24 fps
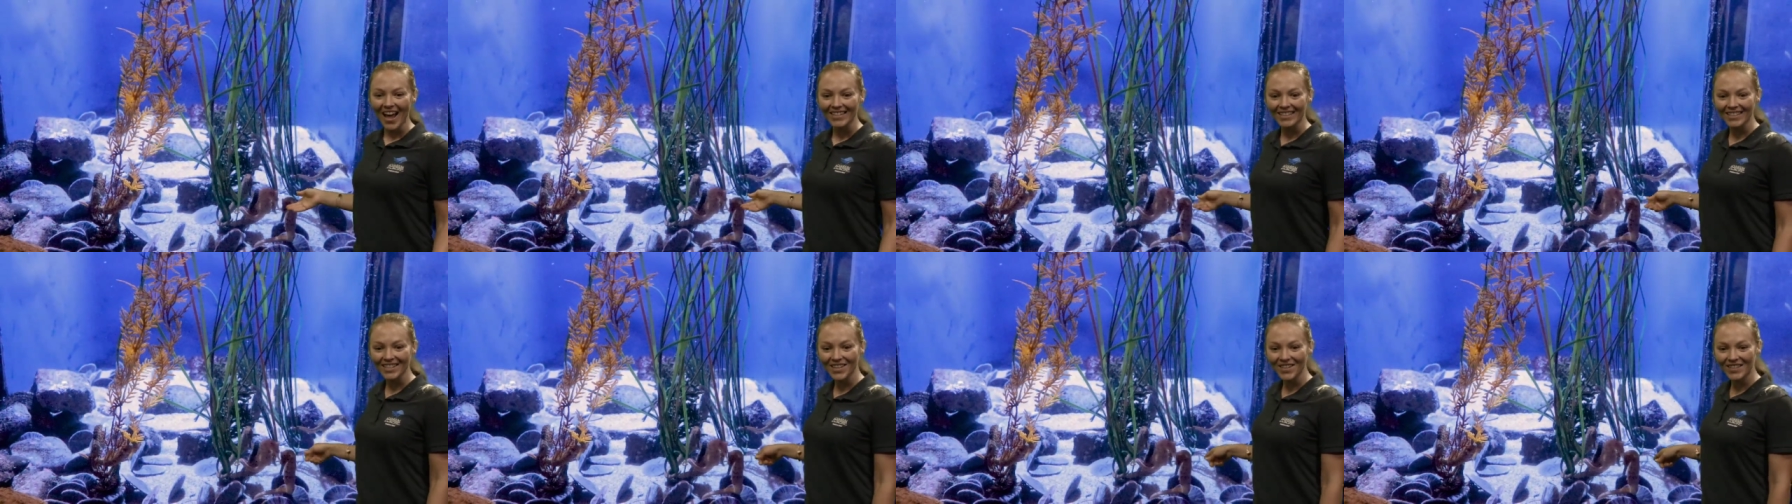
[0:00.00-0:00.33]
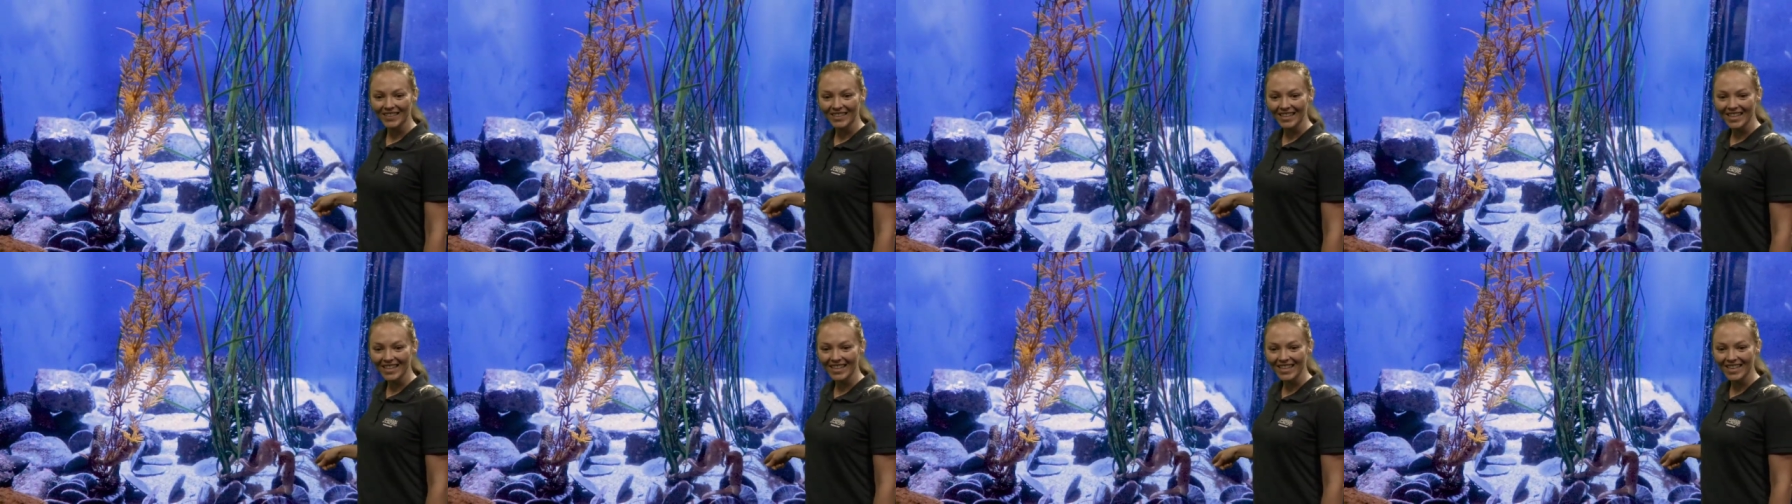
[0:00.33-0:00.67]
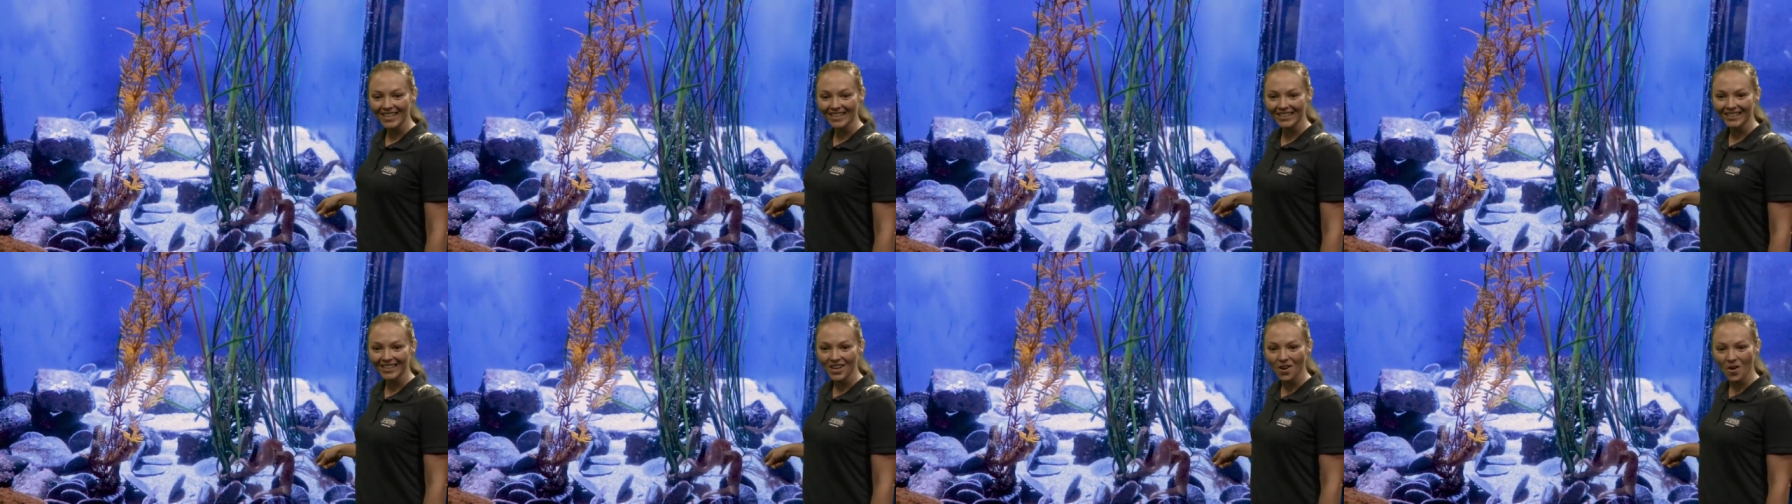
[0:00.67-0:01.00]
Do you see
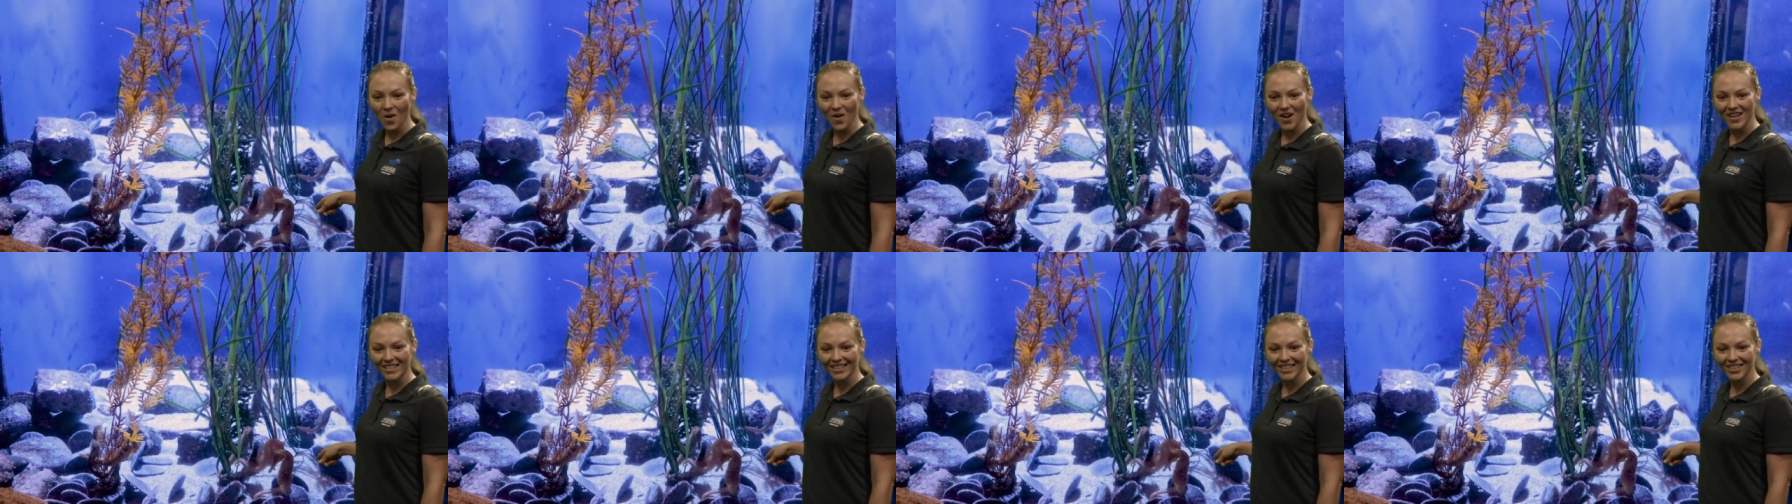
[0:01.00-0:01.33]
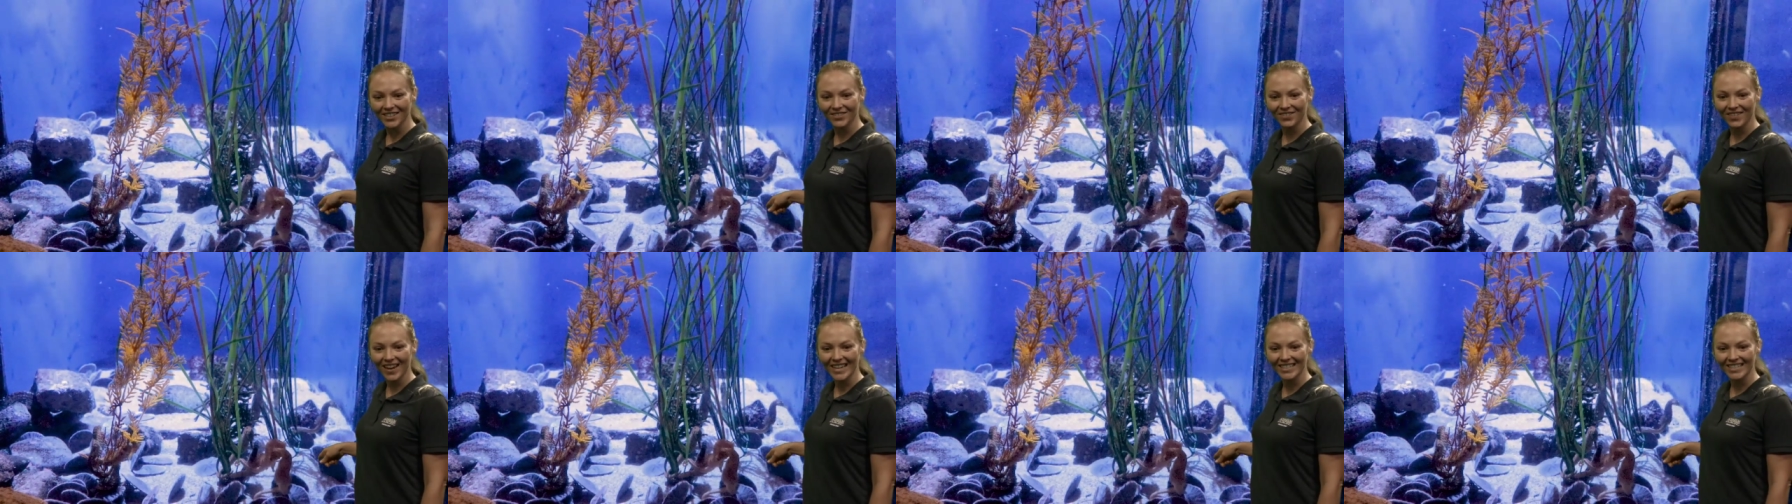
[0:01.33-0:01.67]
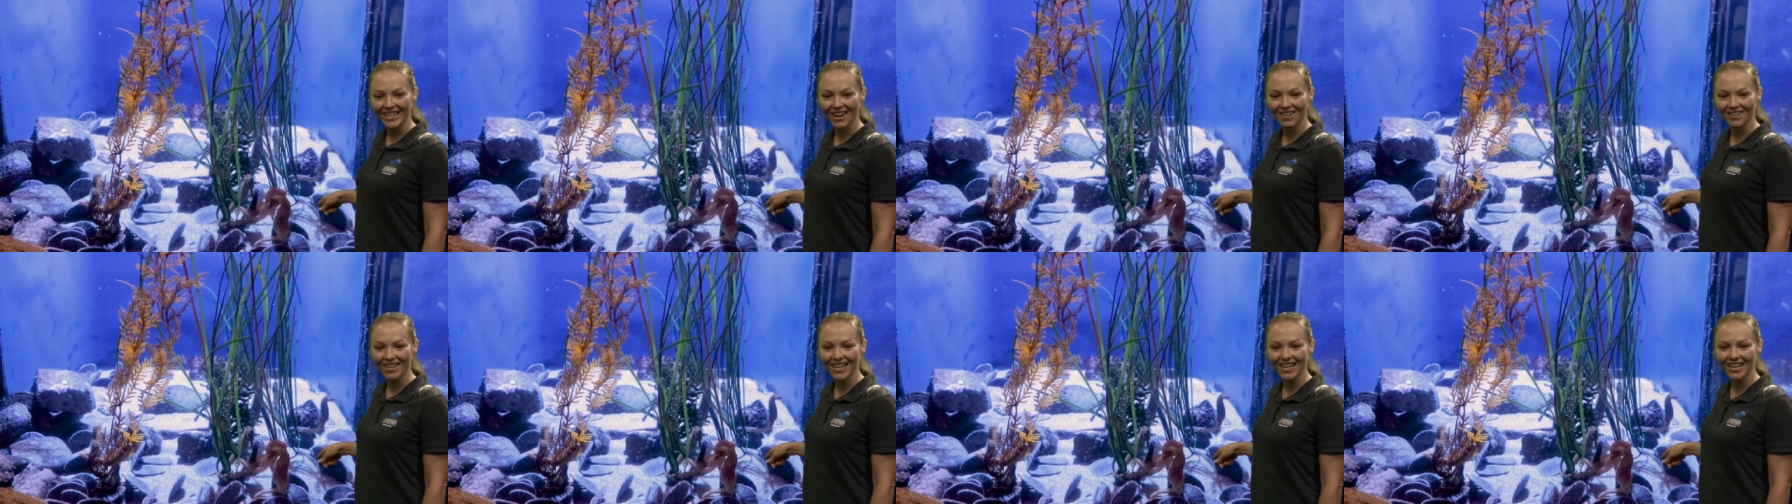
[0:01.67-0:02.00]
these seahorses right
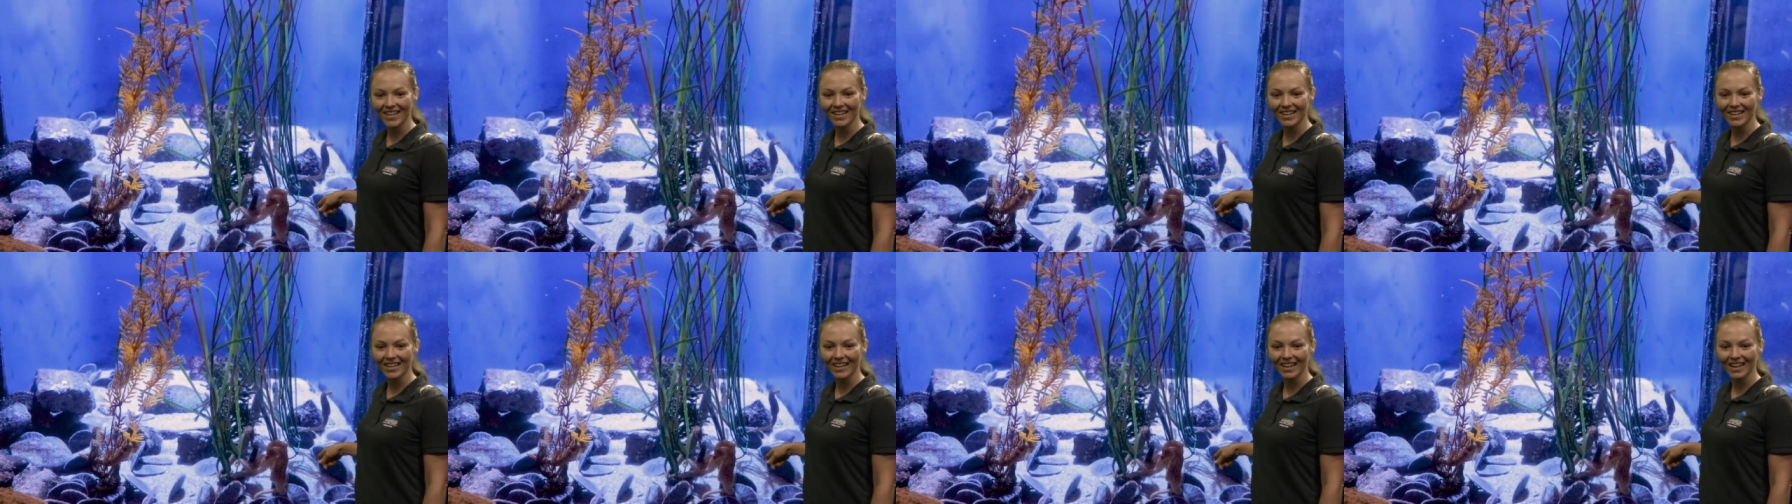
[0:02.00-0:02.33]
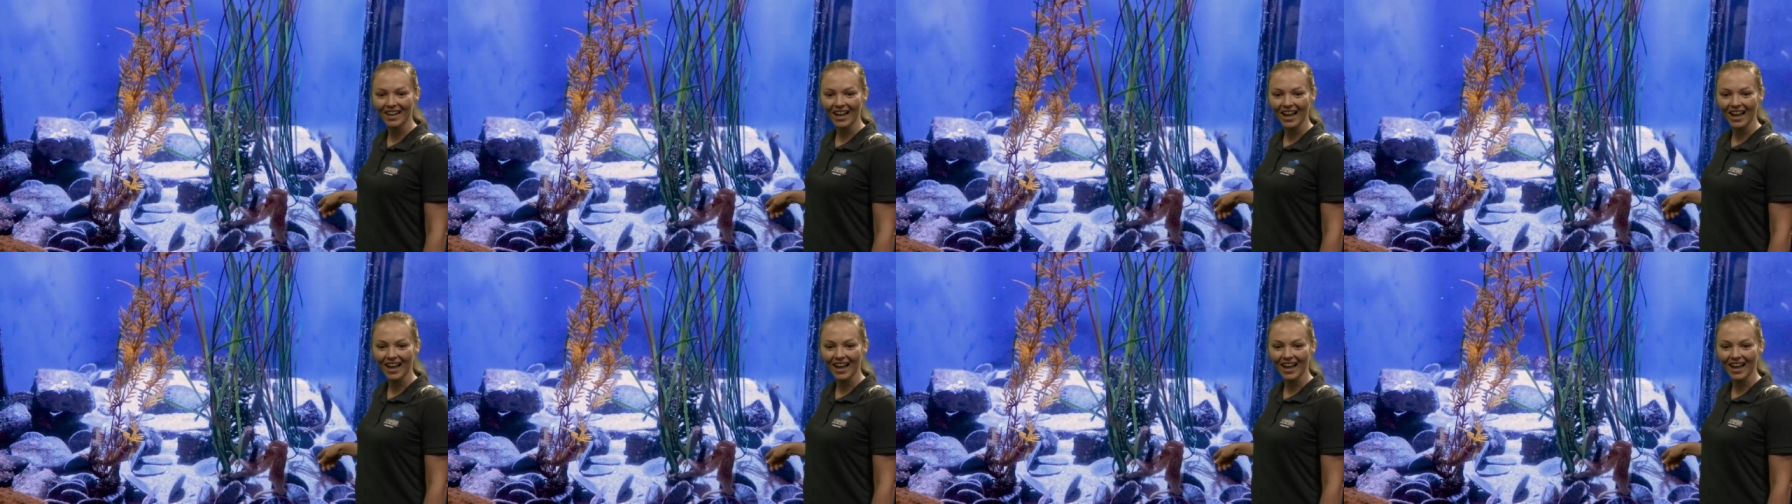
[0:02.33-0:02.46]
down here?